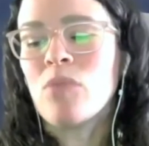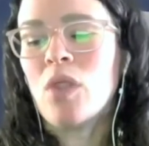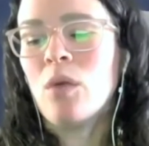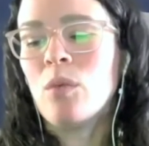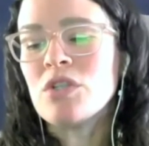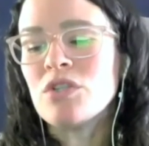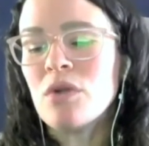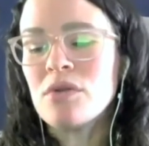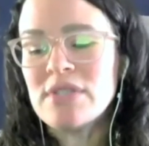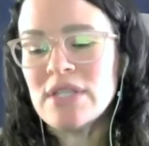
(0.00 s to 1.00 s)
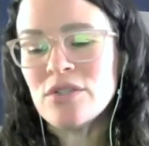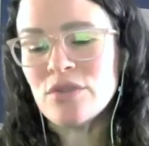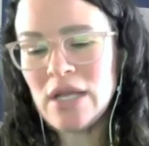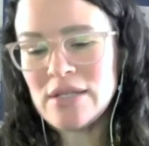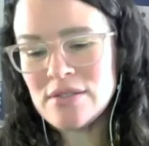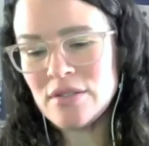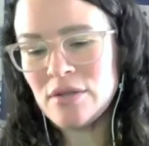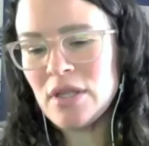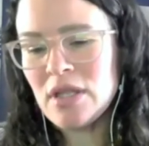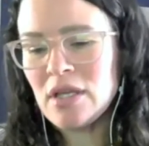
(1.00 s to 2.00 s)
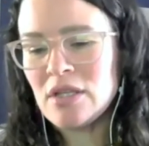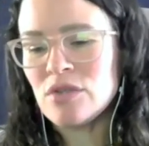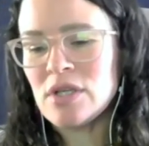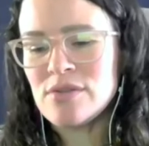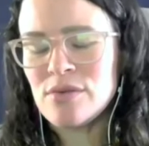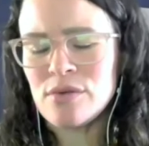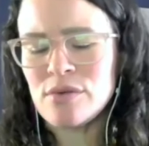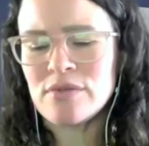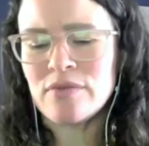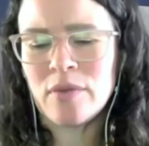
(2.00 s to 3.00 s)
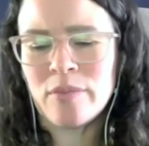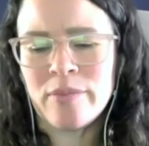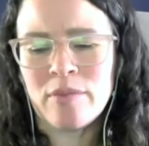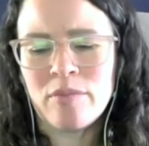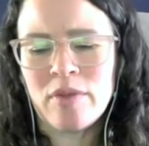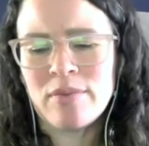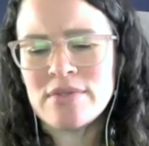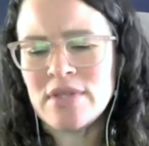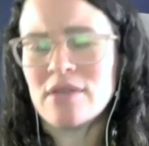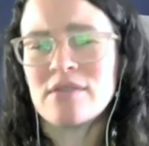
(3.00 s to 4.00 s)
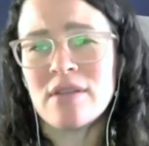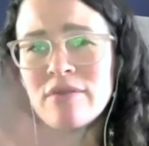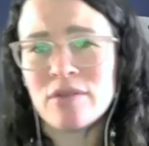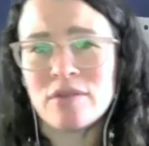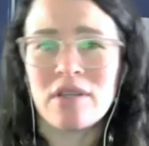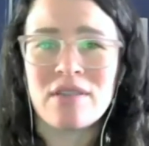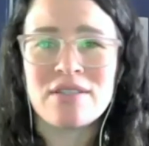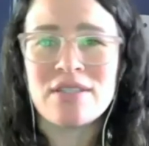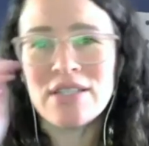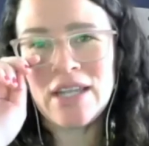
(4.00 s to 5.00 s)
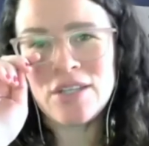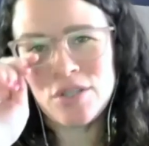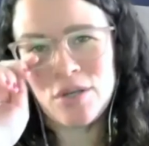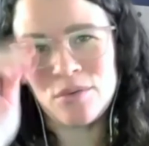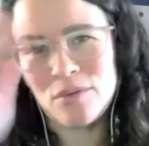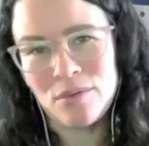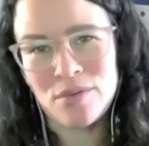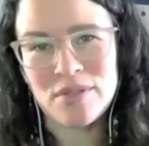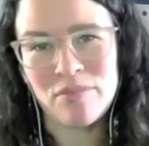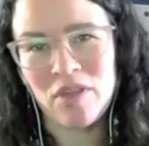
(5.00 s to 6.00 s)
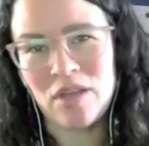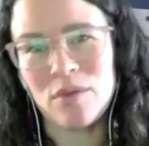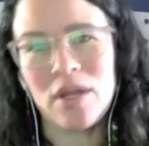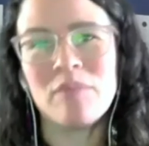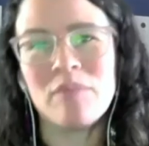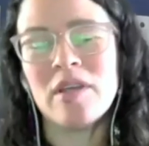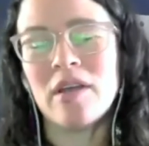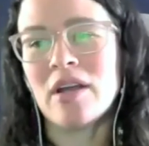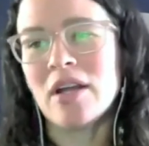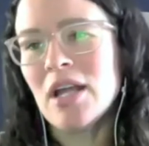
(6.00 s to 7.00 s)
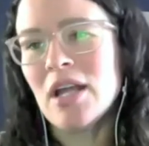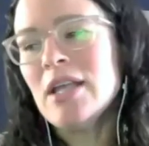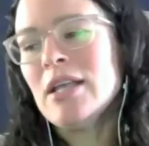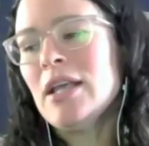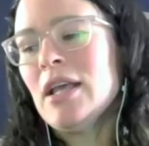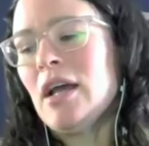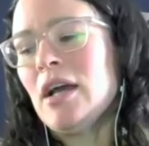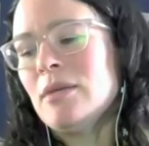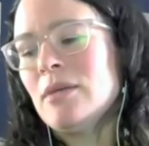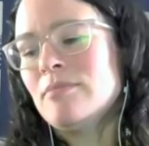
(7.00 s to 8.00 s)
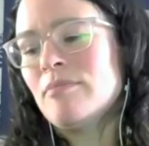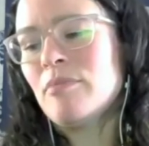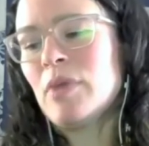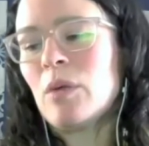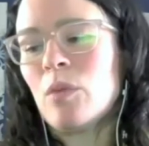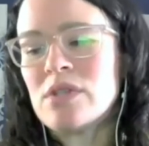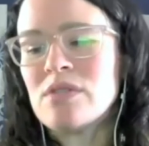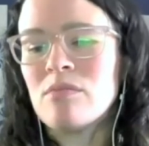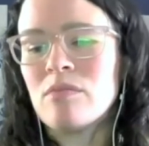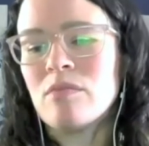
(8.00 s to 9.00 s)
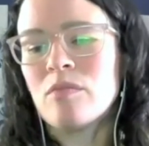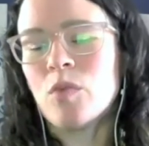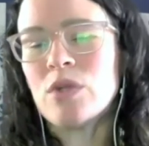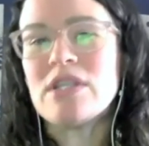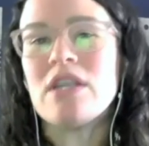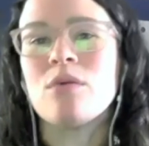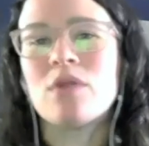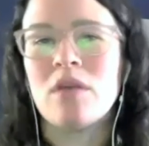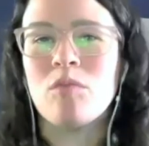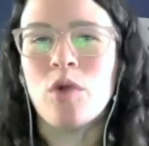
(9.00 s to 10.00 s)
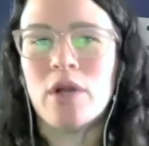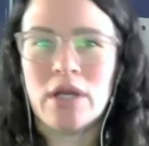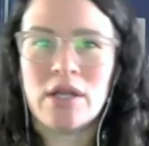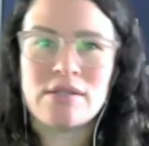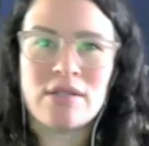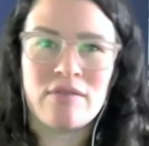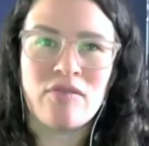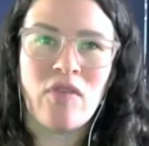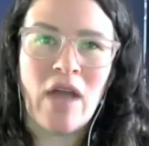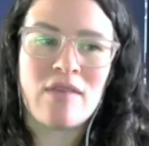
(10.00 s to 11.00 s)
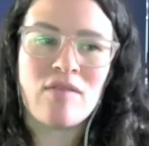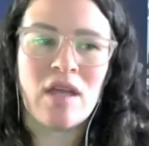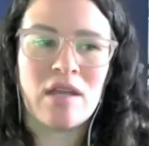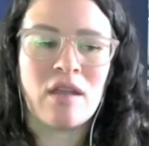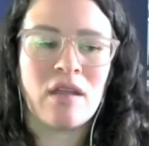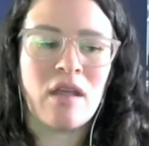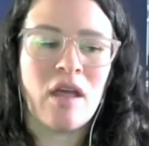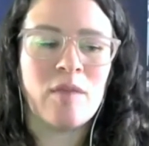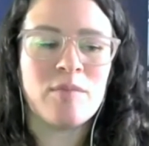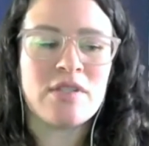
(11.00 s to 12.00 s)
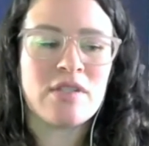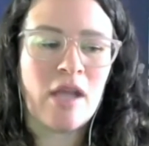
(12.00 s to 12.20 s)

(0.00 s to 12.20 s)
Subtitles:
which grows interest. I think interest grows from people seeing stuff on like the Today Show or something, or NPR. But what's equally important is that then helps